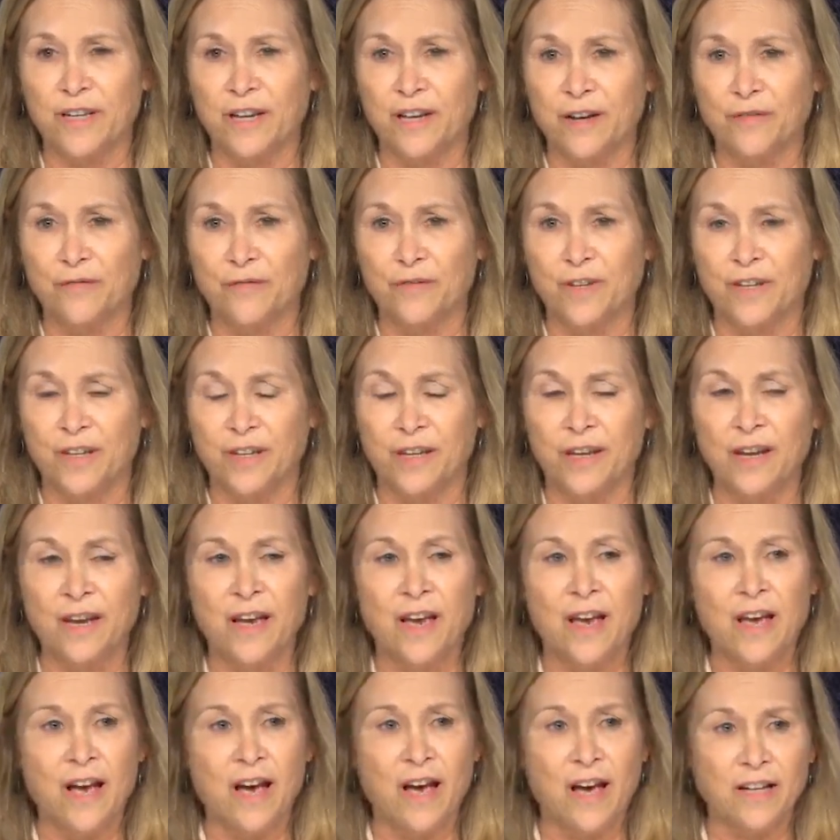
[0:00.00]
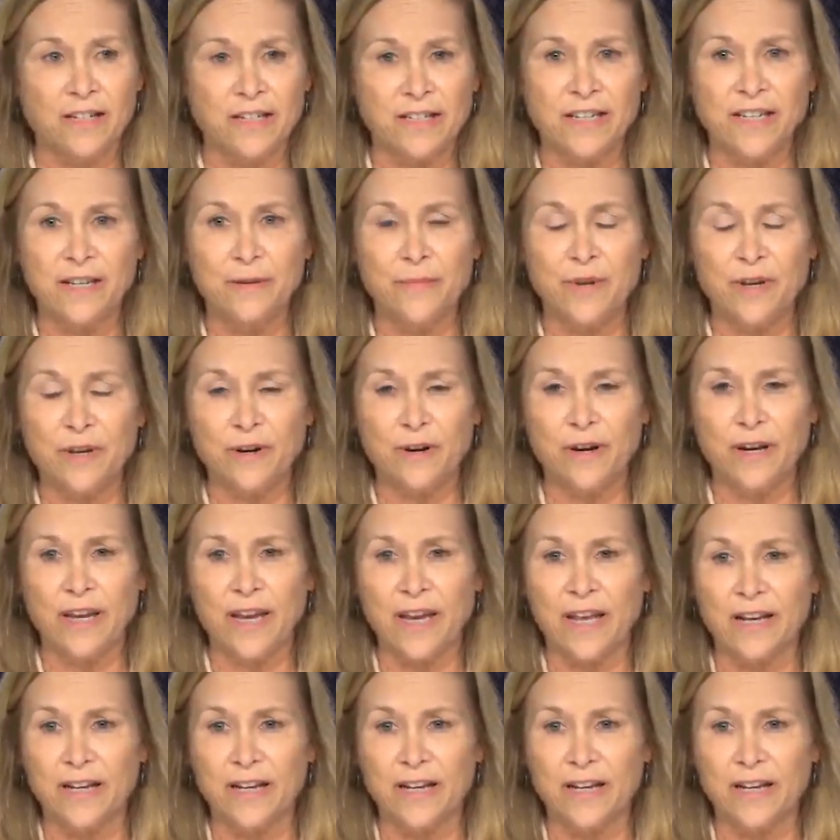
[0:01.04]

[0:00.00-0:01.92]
of the uh, team here at Kennedy.